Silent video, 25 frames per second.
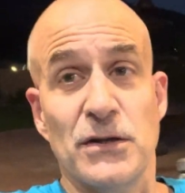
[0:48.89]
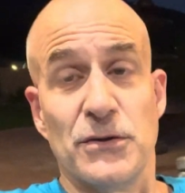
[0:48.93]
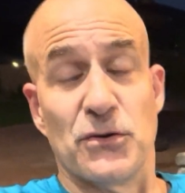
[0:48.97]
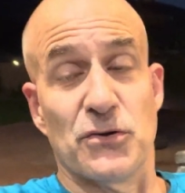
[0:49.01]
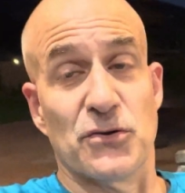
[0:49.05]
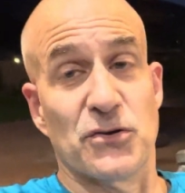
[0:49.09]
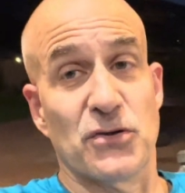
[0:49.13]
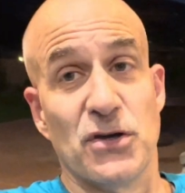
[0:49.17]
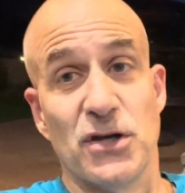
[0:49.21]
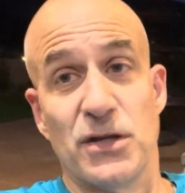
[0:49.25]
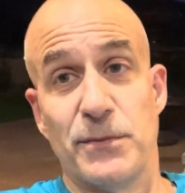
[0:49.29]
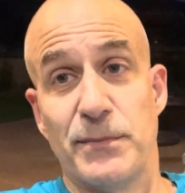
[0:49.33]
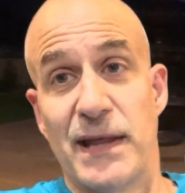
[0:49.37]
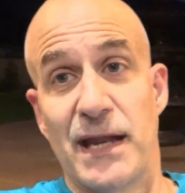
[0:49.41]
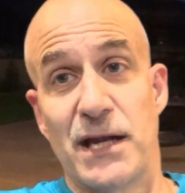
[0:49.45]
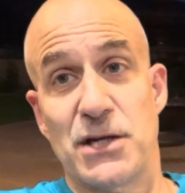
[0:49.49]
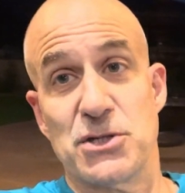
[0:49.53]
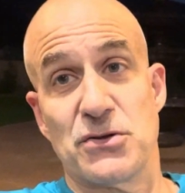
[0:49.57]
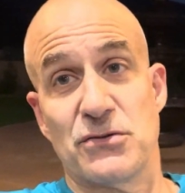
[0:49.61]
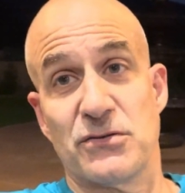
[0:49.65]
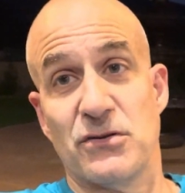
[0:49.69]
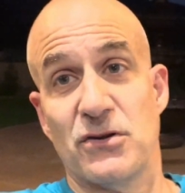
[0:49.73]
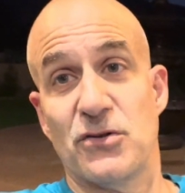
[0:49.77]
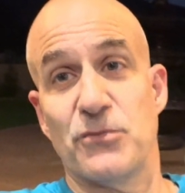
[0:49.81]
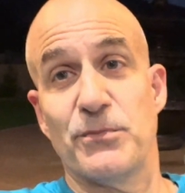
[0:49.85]
There's good
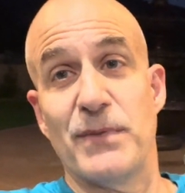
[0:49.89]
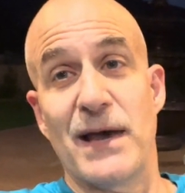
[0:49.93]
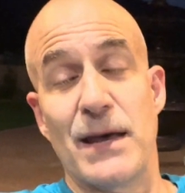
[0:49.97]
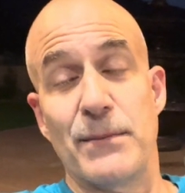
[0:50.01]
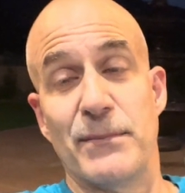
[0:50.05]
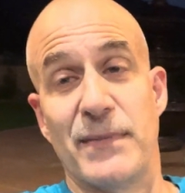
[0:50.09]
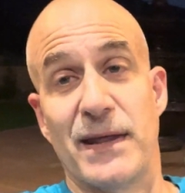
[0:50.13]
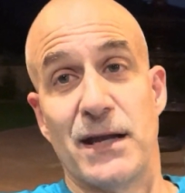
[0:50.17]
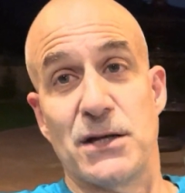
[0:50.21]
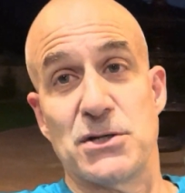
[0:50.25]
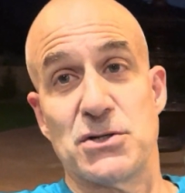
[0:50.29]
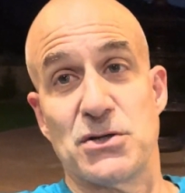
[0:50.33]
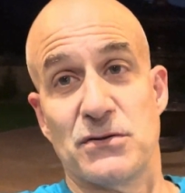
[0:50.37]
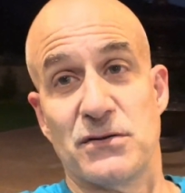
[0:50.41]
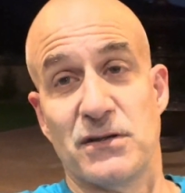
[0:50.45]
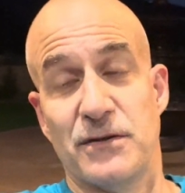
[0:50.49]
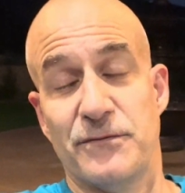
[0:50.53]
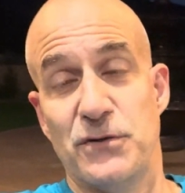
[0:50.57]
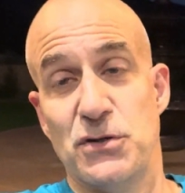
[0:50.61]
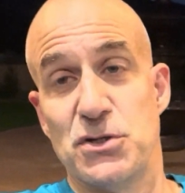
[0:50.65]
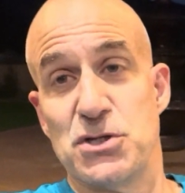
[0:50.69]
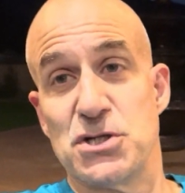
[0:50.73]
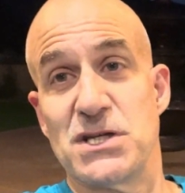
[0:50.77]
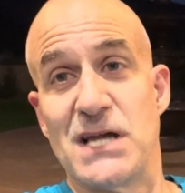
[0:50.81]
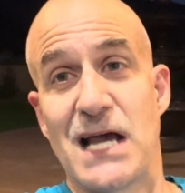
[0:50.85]
managers and there's bad managers.
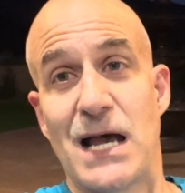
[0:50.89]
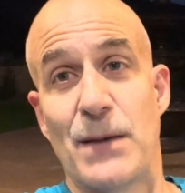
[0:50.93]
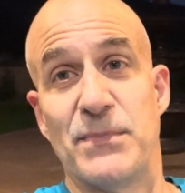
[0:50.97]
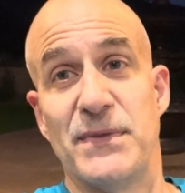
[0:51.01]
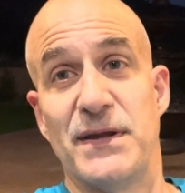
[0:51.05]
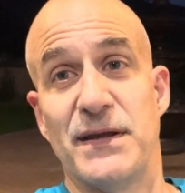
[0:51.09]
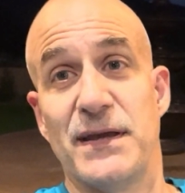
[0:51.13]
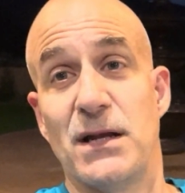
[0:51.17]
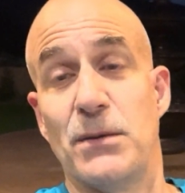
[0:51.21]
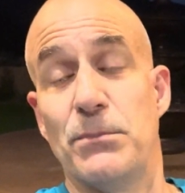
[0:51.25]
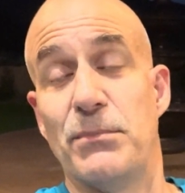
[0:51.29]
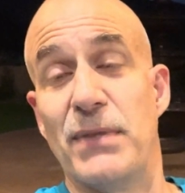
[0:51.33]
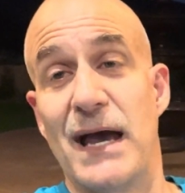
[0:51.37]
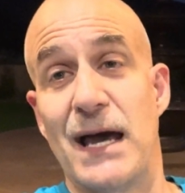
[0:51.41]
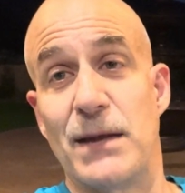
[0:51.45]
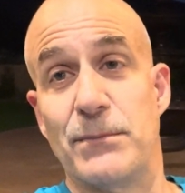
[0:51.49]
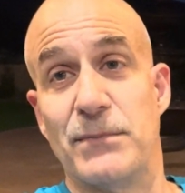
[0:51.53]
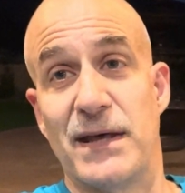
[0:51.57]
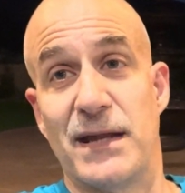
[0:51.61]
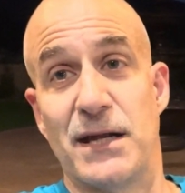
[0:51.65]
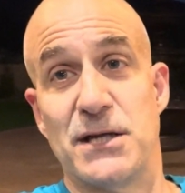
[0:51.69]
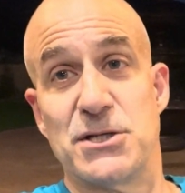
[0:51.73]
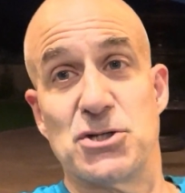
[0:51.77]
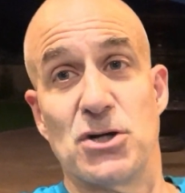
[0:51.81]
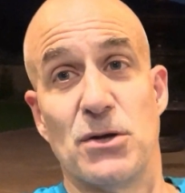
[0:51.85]
If you just happen to get a bad
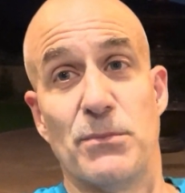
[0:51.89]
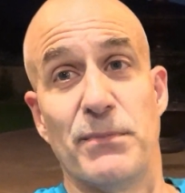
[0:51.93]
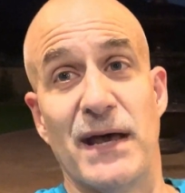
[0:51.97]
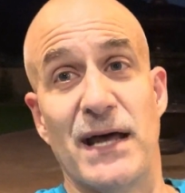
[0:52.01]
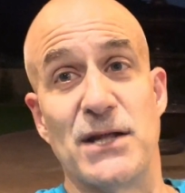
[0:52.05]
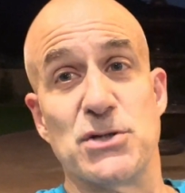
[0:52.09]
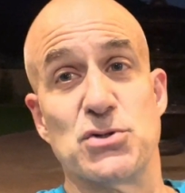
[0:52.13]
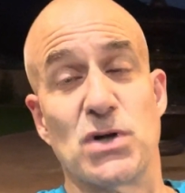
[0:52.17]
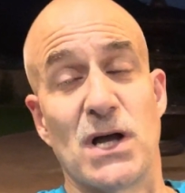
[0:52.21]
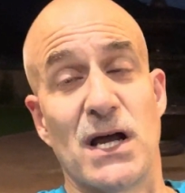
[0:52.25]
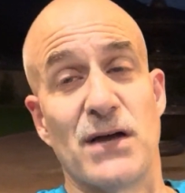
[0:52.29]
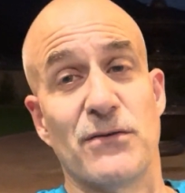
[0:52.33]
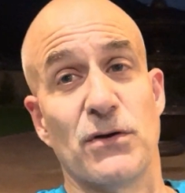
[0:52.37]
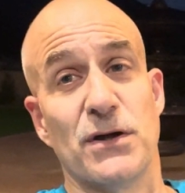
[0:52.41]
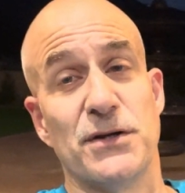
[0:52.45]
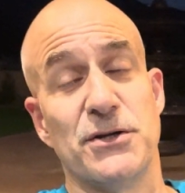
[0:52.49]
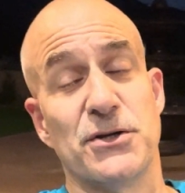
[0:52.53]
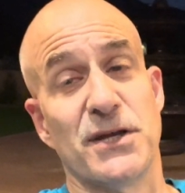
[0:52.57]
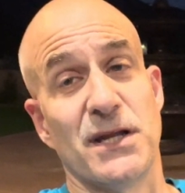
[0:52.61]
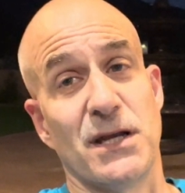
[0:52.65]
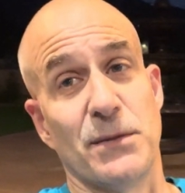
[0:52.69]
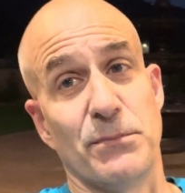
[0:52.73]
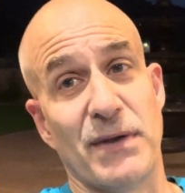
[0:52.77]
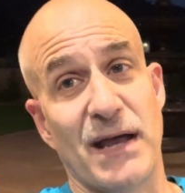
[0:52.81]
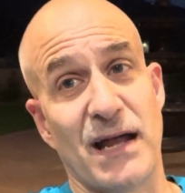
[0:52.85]
manager and a bad driver and
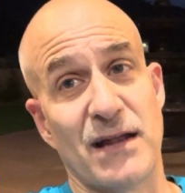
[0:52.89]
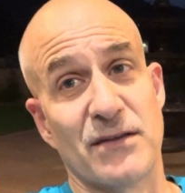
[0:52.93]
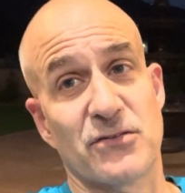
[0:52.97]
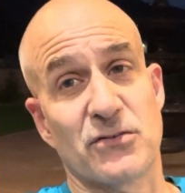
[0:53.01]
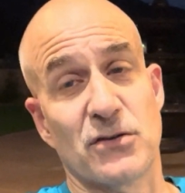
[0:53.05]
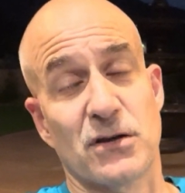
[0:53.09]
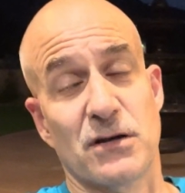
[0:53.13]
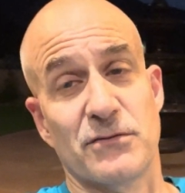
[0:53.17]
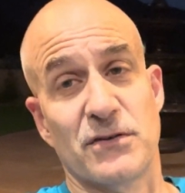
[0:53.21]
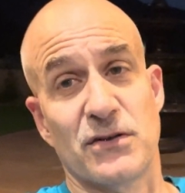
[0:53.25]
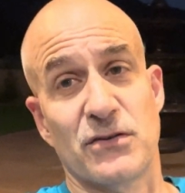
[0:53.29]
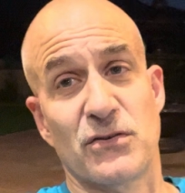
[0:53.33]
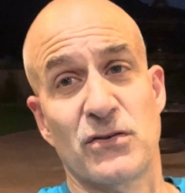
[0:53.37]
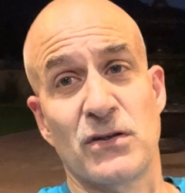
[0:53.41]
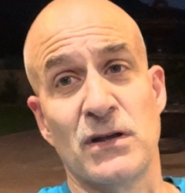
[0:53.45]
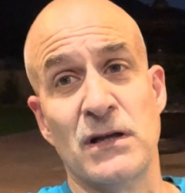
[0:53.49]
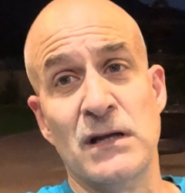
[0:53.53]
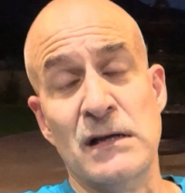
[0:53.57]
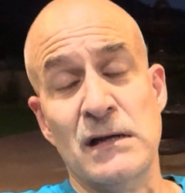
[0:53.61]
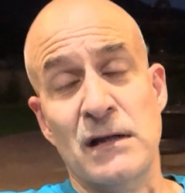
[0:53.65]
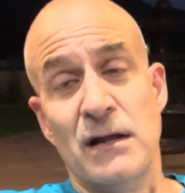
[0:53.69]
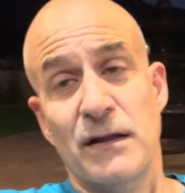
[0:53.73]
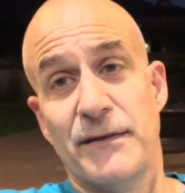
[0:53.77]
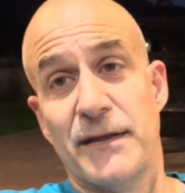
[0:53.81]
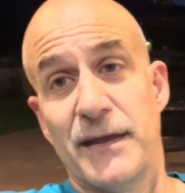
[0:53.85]
you're getting bad service,
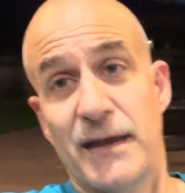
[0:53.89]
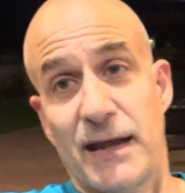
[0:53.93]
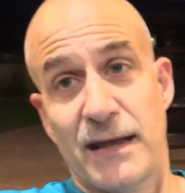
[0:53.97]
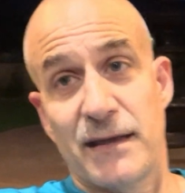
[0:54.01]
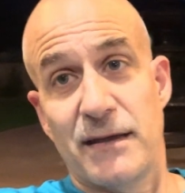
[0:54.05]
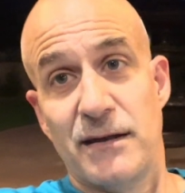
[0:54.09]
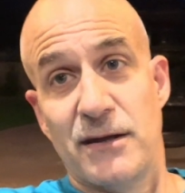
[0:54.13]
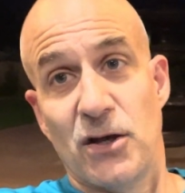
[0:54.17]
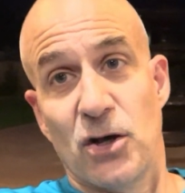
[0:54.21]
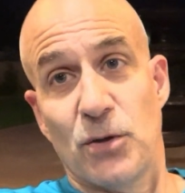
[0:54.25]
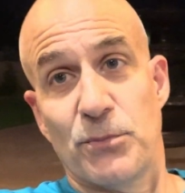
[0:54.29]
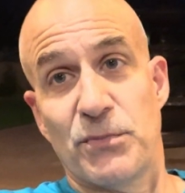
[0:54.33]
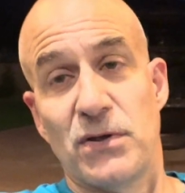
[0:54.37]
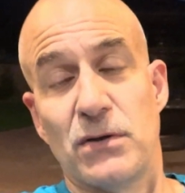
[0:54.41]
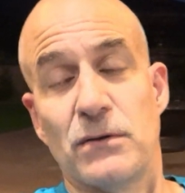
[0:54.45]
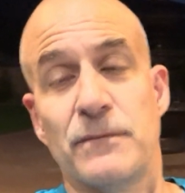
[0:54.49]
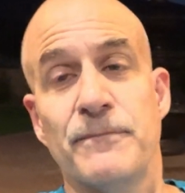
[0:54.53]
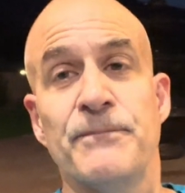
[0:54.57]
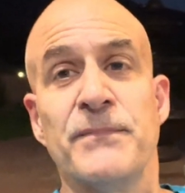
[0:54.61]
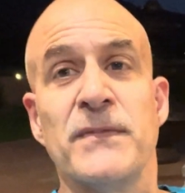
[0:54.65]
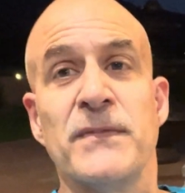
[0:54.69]
then I can help you.